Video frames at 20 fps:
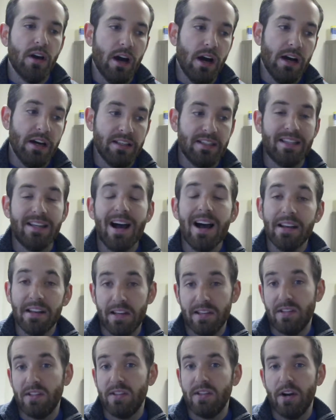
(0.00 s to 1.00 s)
it's not
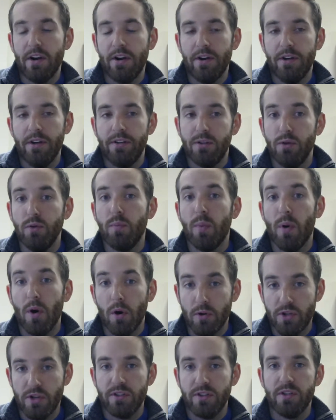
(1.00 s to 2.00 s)
necessary to
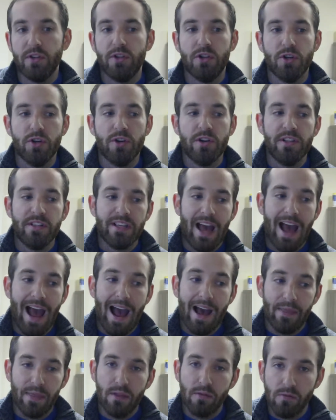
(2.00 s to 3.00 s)
purchase insurance
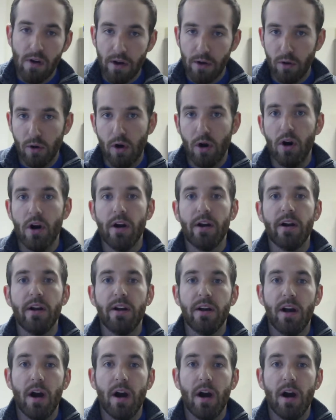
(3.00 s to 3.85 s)
at the rental car